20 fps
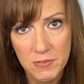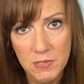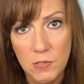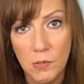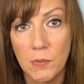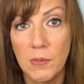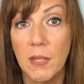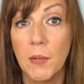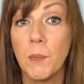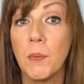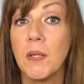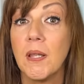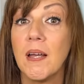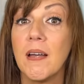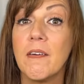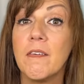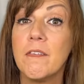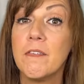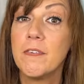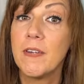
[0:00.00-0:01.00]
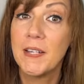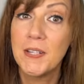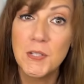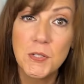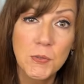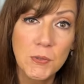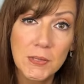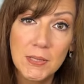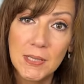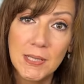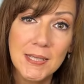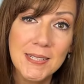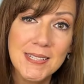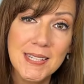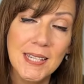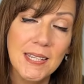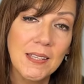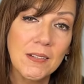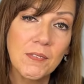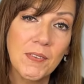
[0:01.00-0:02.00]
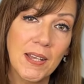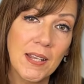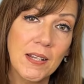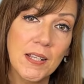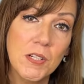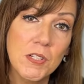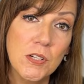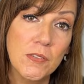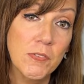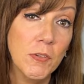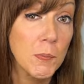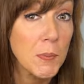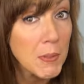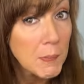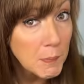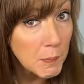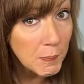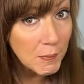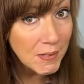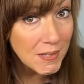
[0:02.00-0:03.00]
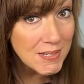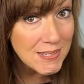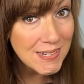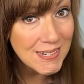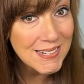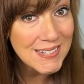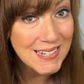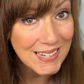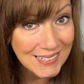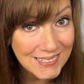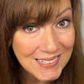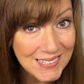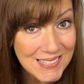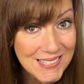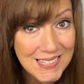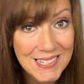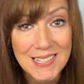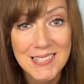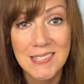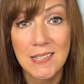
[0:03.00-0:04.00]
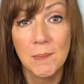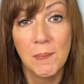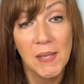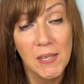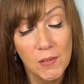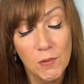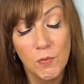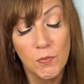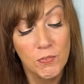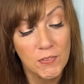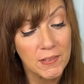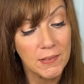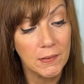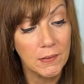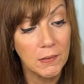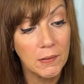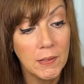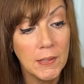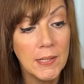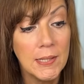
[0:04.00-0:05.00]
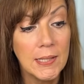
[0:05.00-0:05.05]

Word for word: so they will eventually take advantage of your people-pleasing tendencies and make you feel